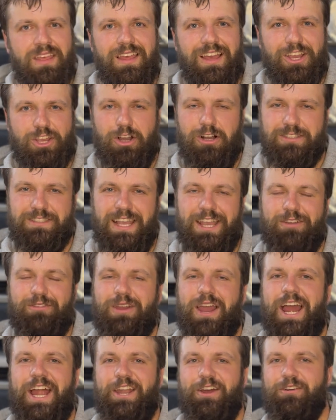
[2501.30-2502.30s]
content
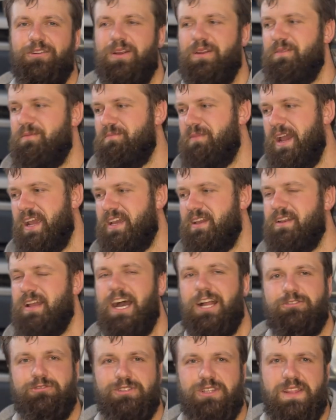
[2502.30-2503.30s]
creator and making
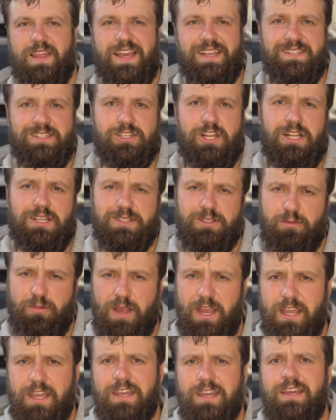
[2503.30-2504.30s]
hundreds of thousands of dollars a
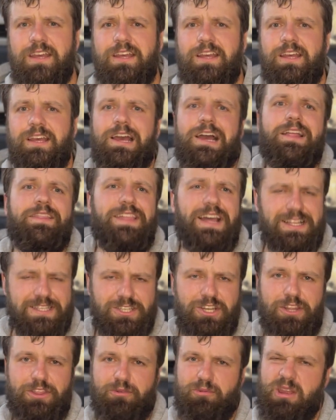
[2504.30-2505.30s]
week, that's
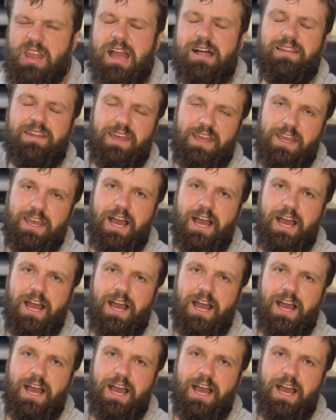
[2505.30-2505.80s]
not the reality.